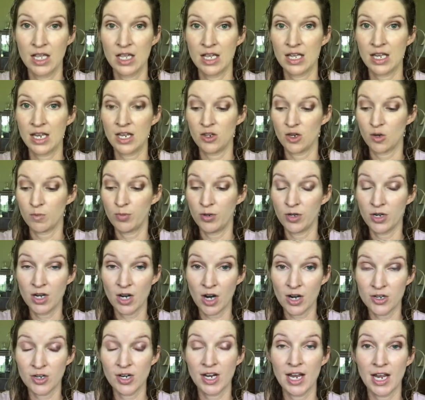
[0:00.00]
Either put it
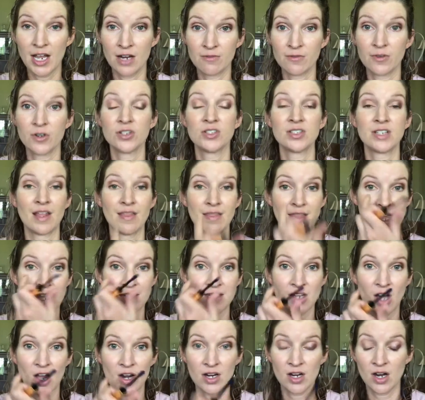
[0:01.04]
on your hand first and then
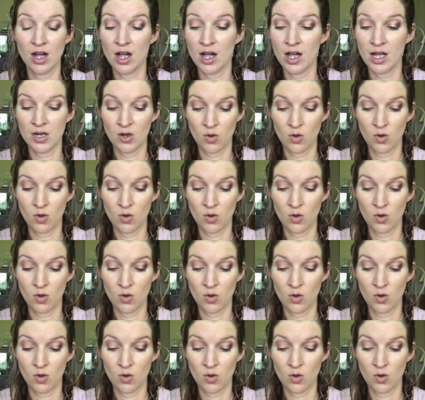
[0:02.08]
dot it on,